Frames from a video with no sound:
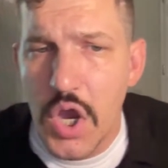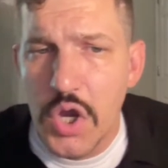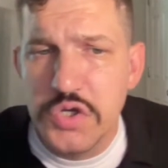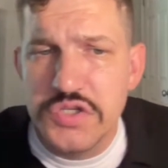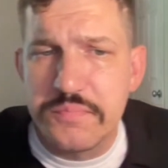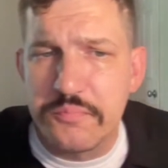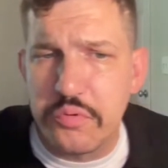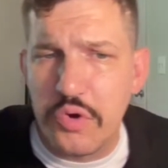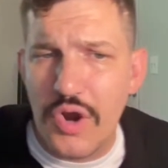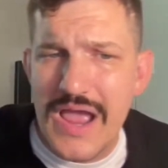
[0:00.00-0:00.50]

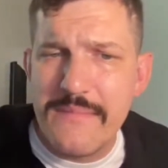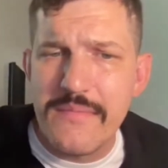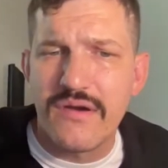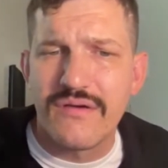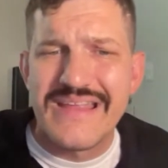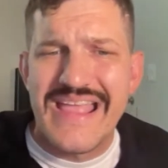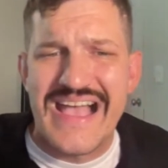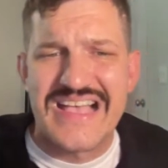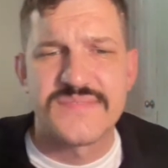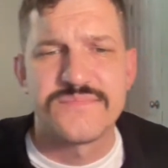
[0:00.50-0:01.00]
whose
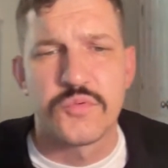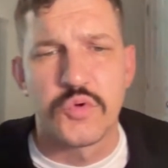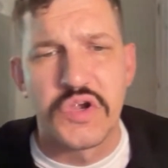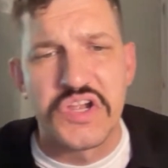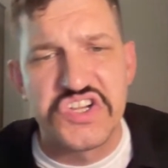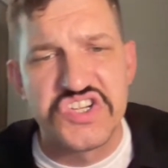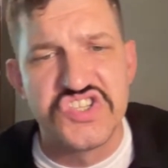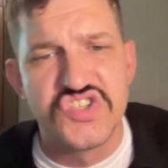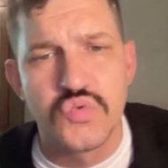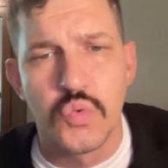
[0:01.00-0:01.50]
primary
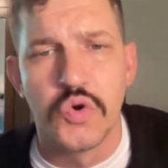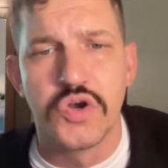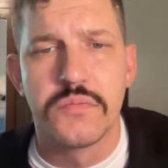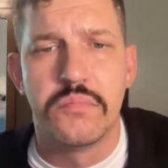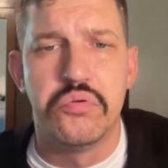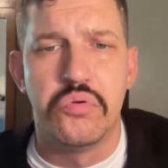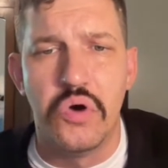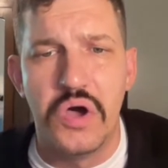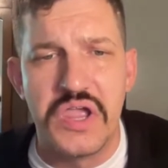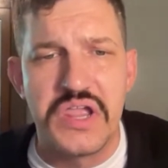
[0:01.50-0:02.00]
aspirations were to
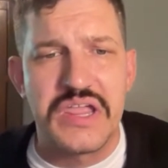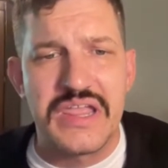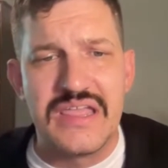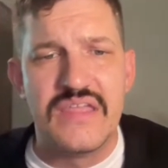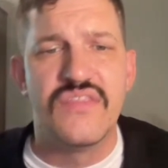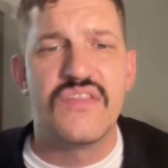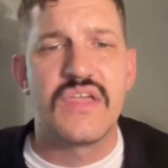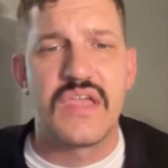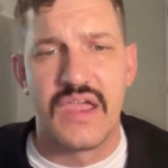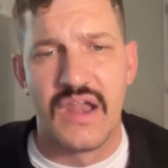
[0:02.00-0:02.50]
play
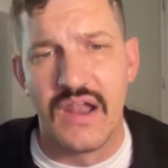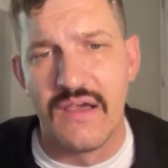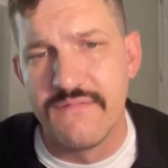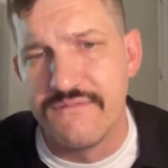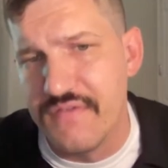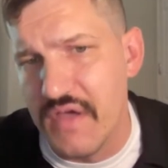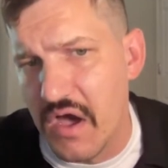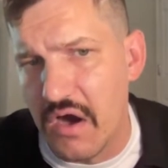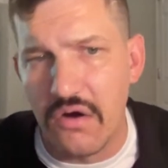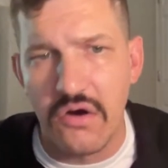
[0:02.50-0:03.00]
in the
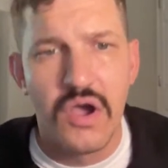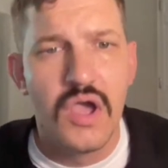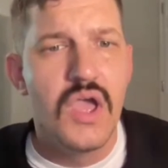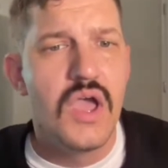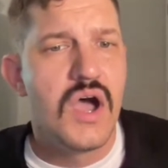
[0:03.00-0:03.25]
NFL.